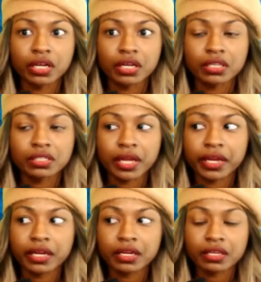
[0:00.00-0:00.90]

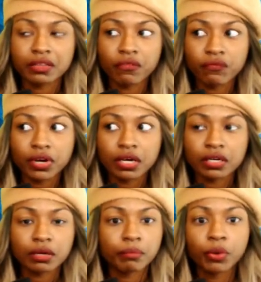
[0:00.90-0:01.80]
Like, the
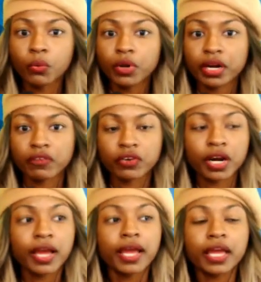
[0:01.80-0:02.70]
fuck? But whatever.
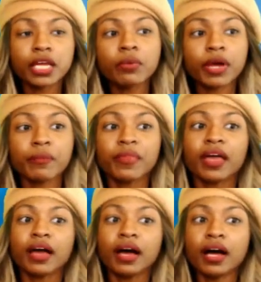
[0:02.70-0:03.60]
Anyway,
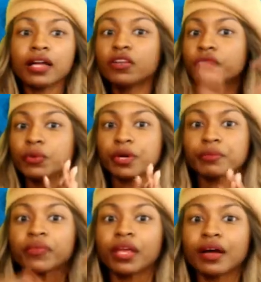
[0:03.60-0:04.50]
Luffy won.
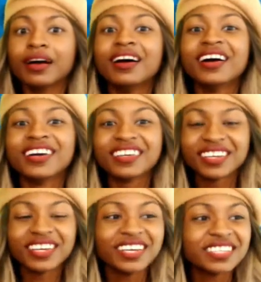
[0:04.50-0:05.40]

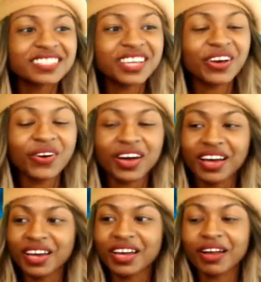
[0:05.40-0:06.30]

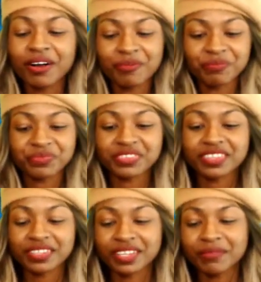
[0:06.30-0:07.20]
So,
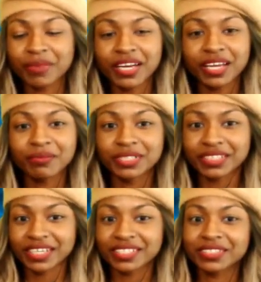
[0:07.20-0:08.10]
my name is
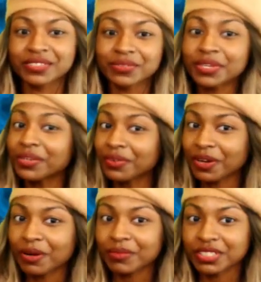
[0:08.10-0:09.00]
Shaytosweet. You can
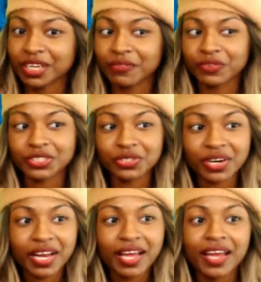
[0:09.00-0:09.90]
call me Shay for
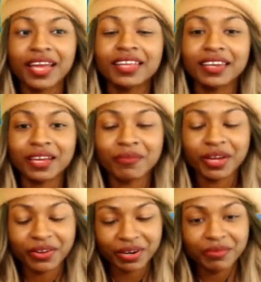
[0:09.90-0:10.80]
short. And like my
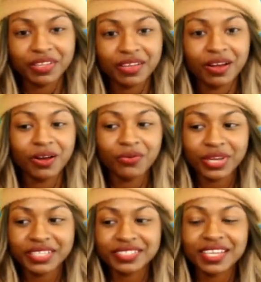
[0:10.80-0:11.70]
grandmother
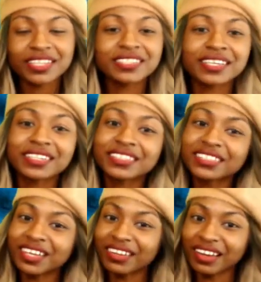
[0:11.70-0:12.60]
always says,
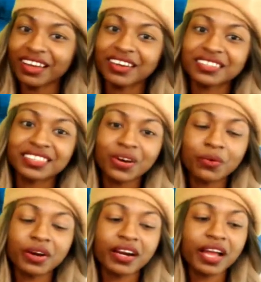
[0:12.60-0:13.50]
so long, don't
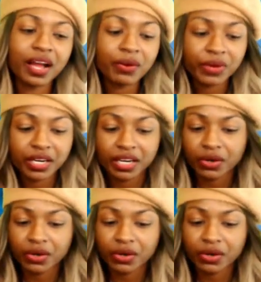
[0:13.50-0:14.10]
worry, I already know.